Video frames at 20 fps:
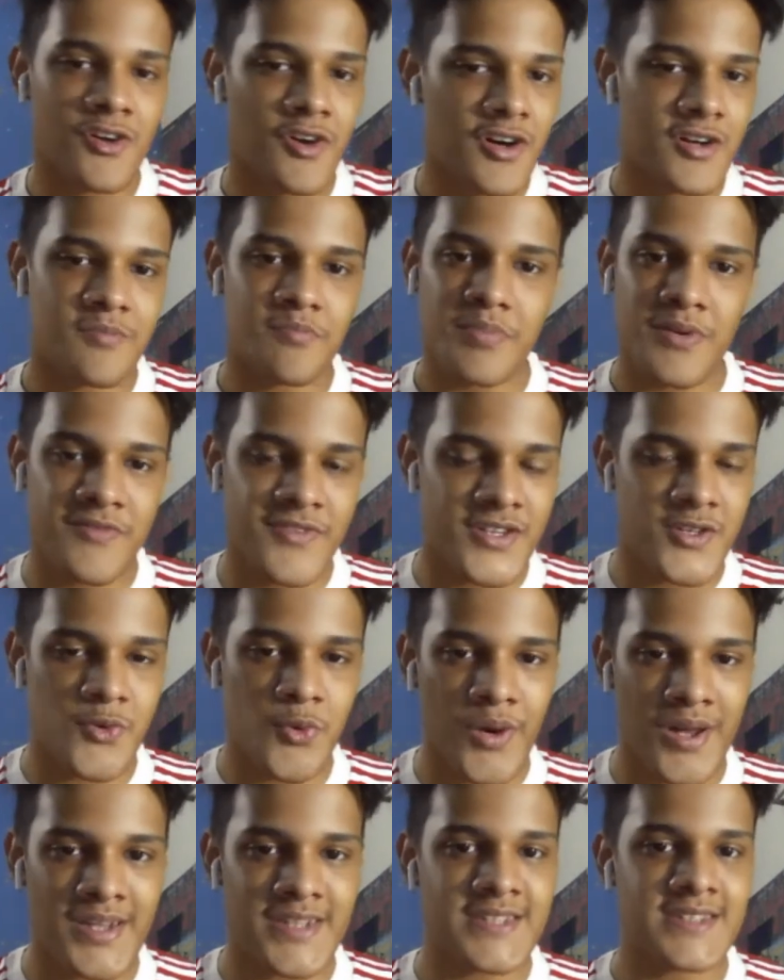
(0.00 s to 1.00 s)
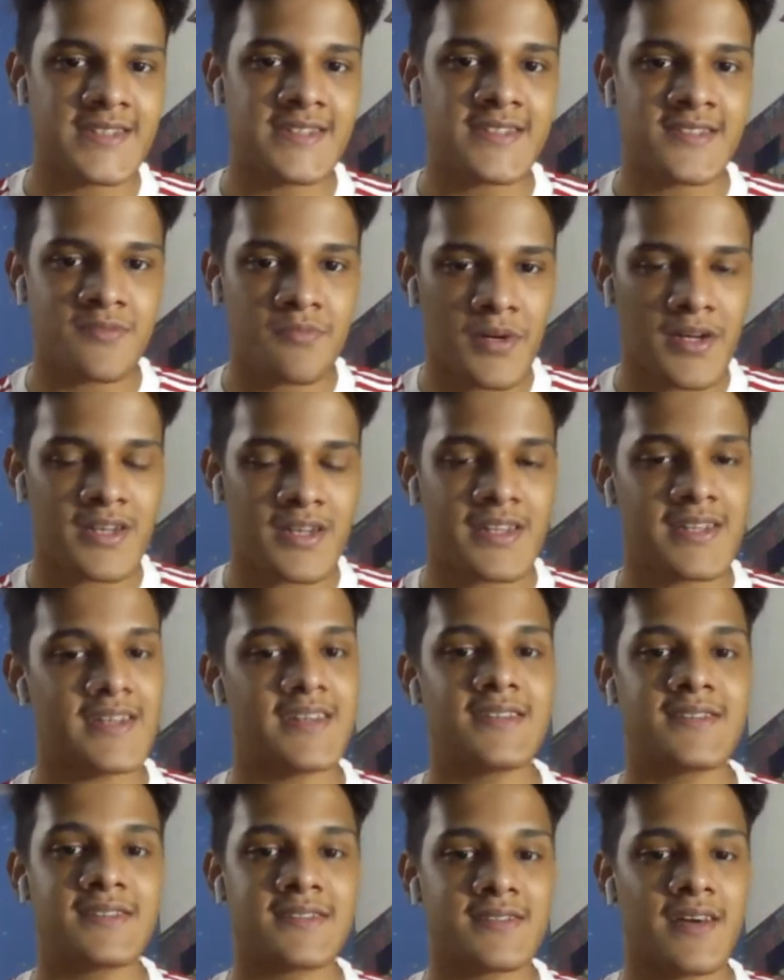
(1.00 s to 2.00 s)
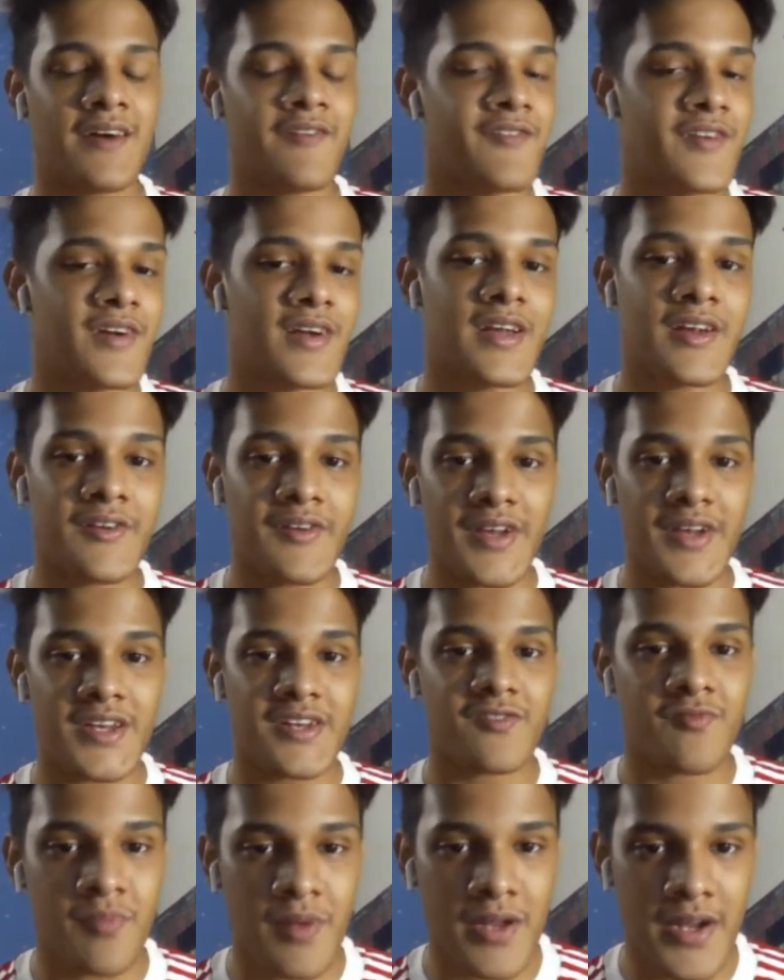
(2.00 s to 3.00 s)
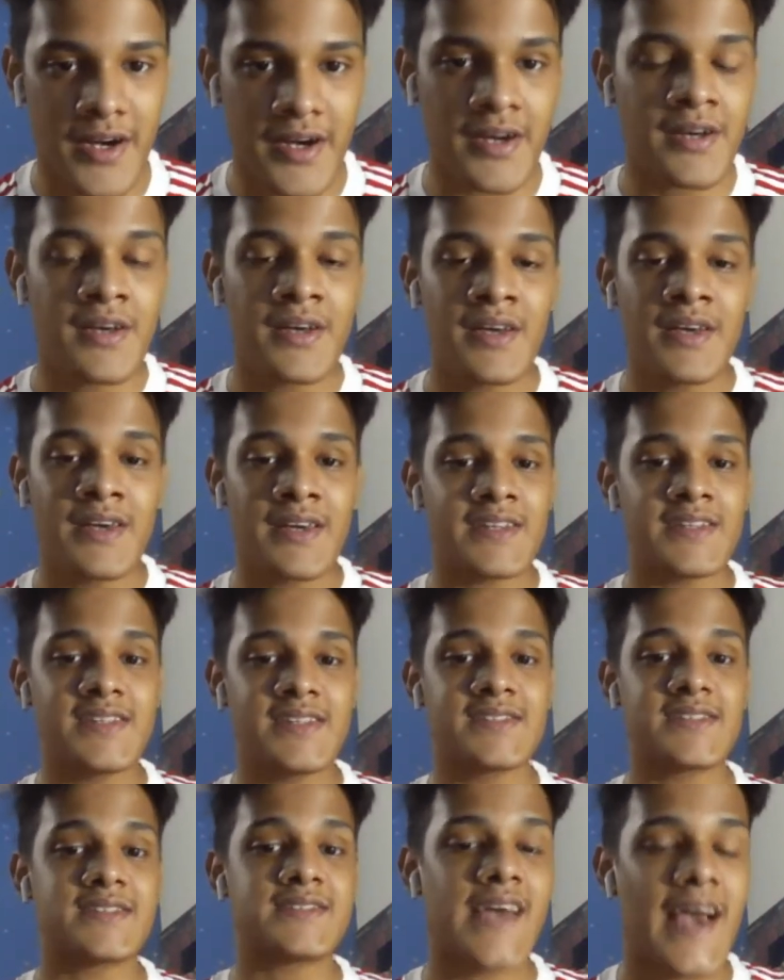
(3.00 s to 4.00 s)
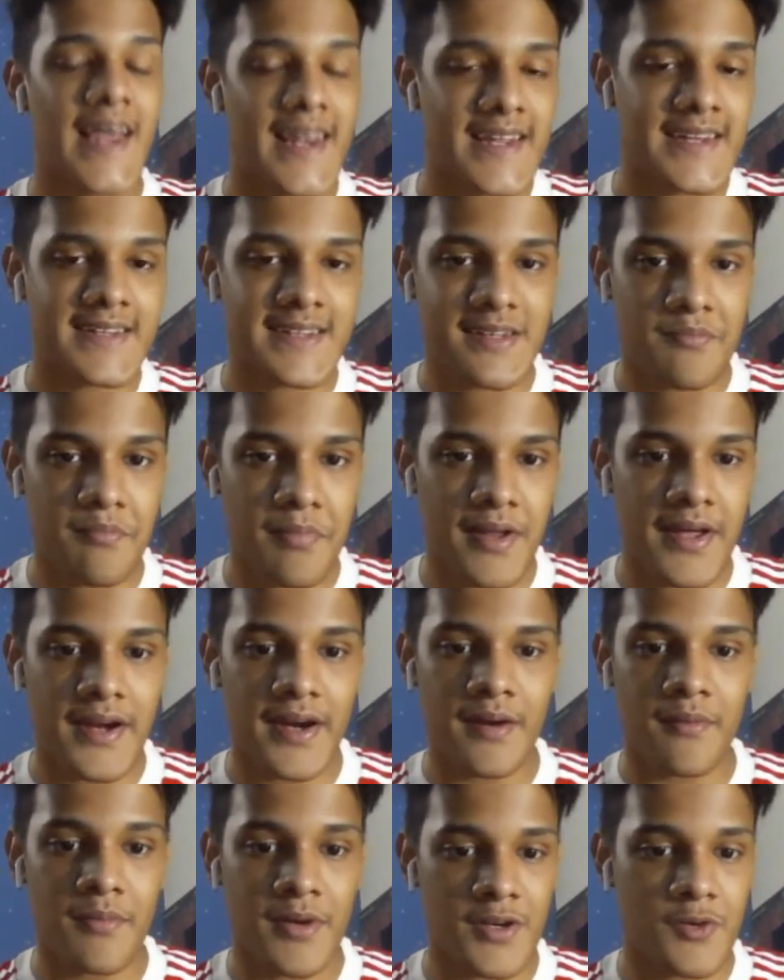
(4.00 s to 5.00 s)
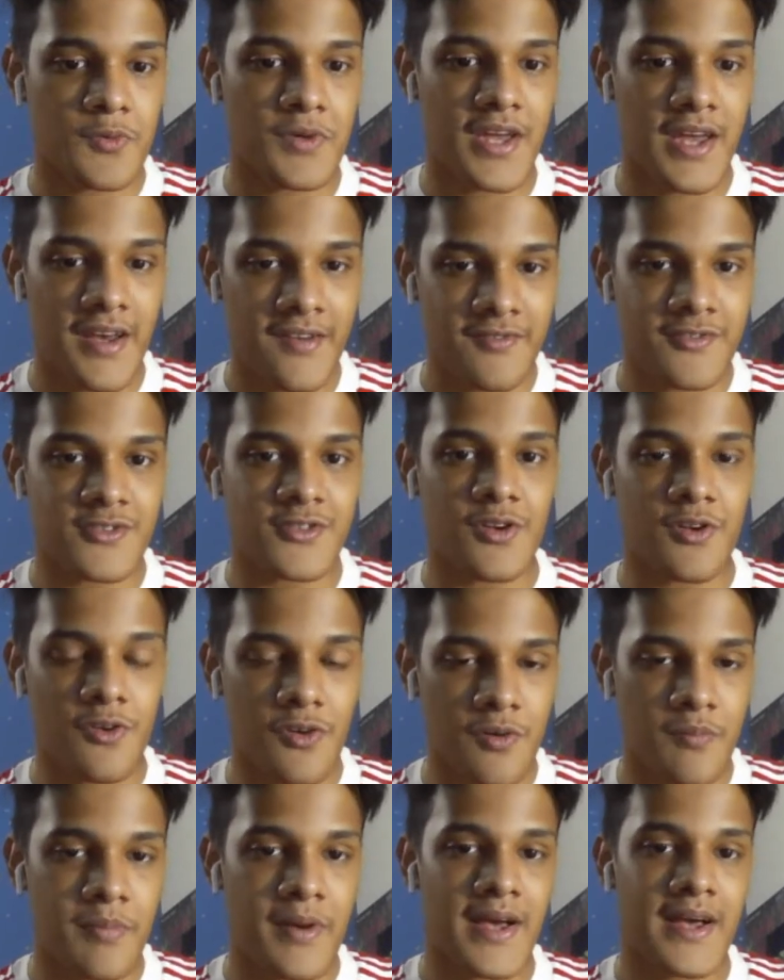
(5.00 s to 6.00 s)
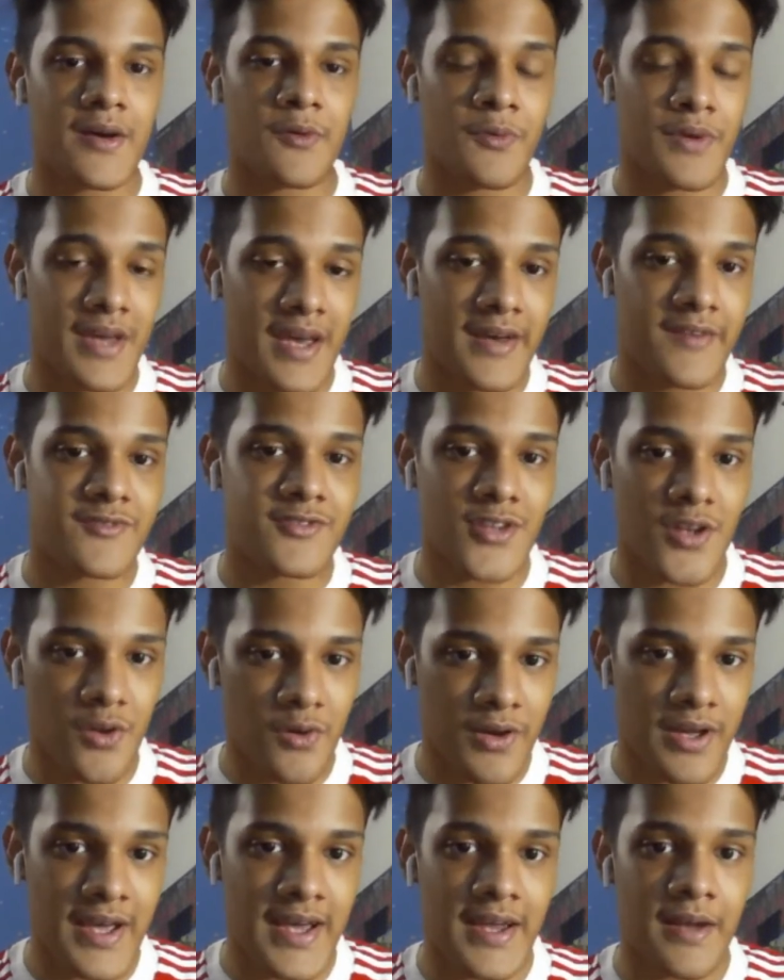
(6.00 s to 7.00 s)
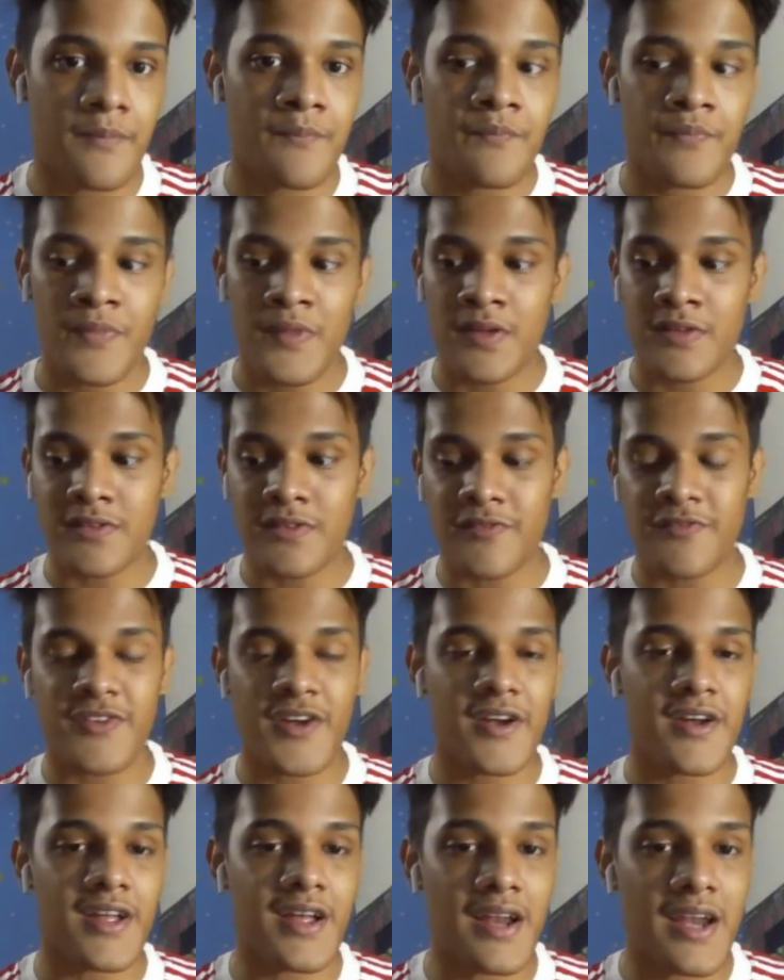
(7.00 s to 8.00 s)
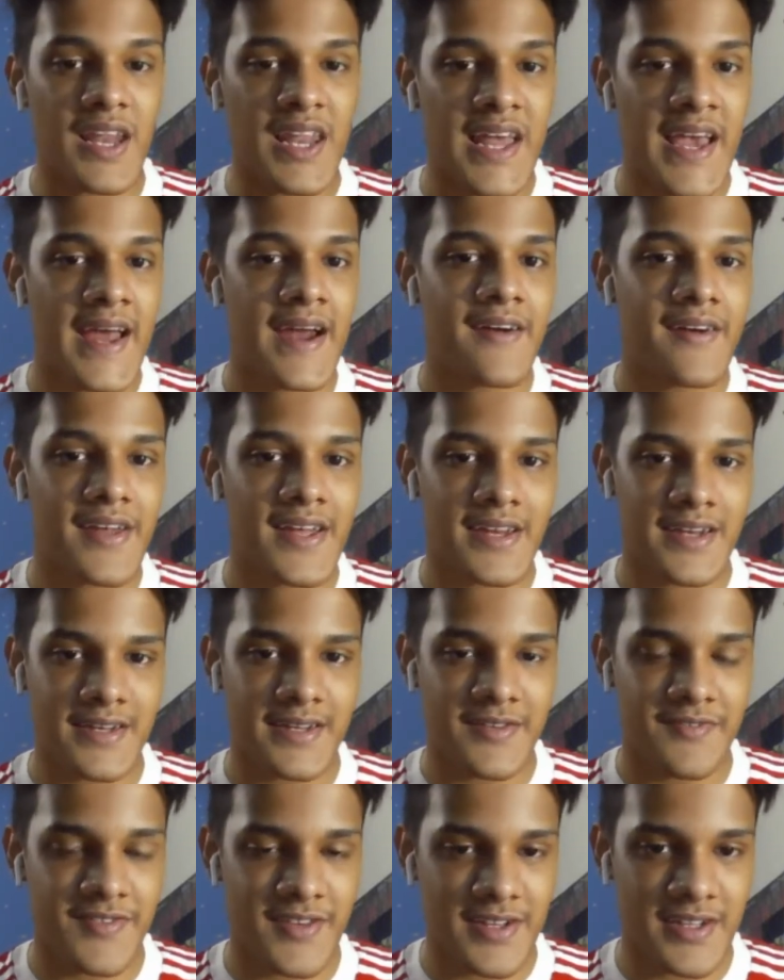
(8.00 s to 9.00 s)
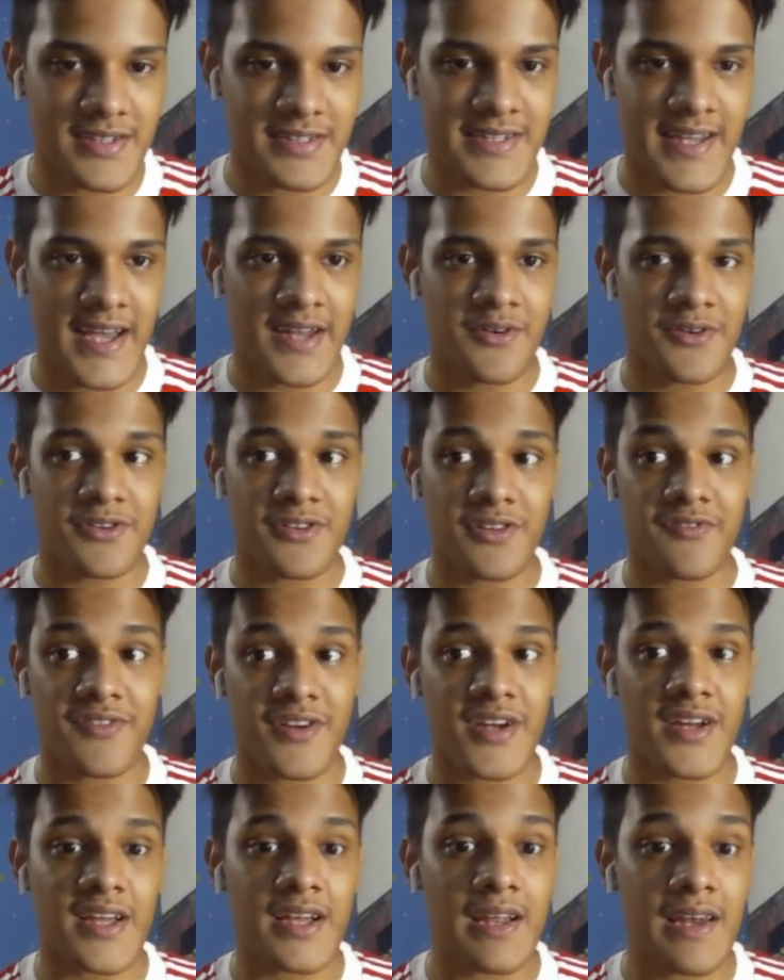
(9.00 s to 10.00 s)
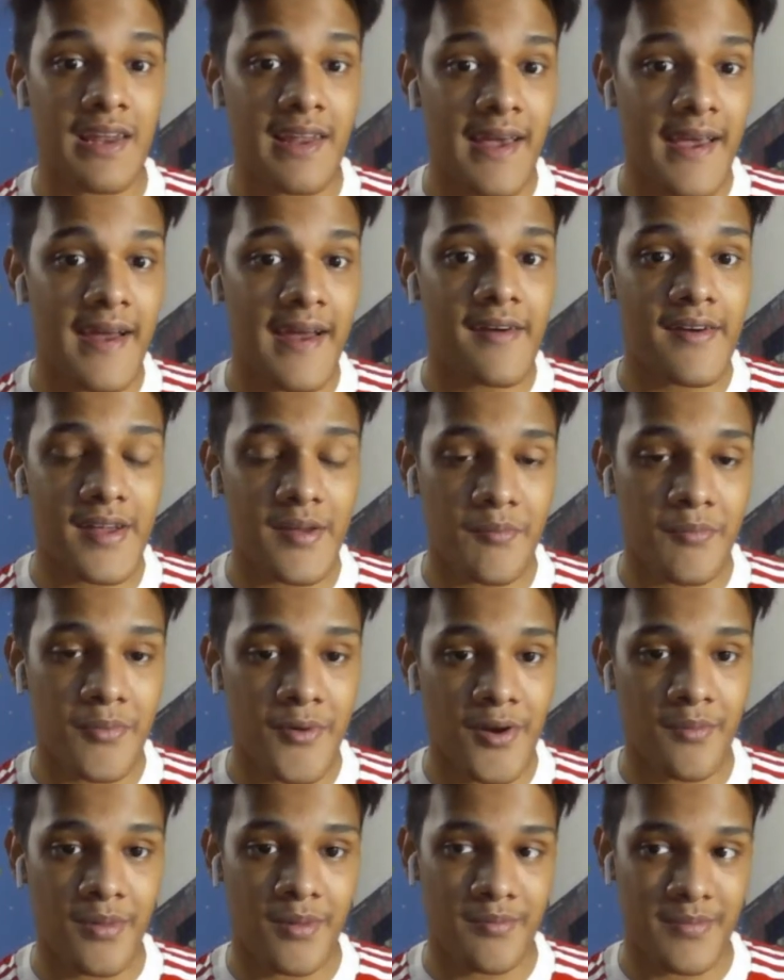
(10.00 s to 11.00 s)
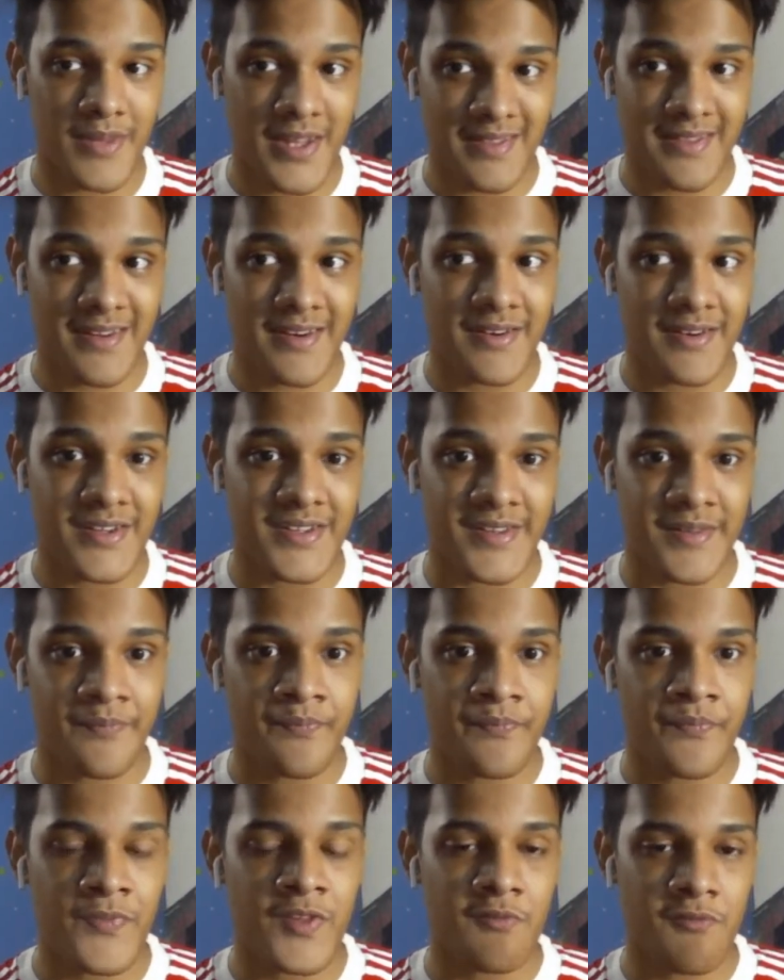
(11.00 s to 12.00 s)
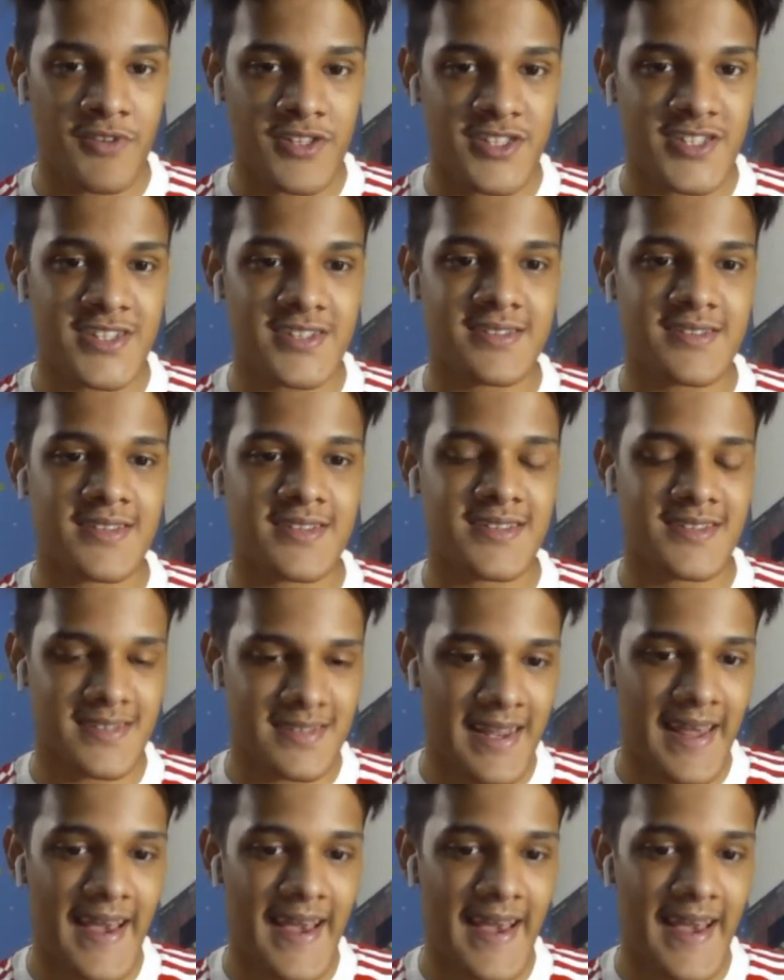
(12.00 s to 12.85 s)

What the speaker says: got pivot qualities, but he is a very creative player. He's a talented player, but we have to look at the very glaring difficulty and or the very glaring problem that there is, which is his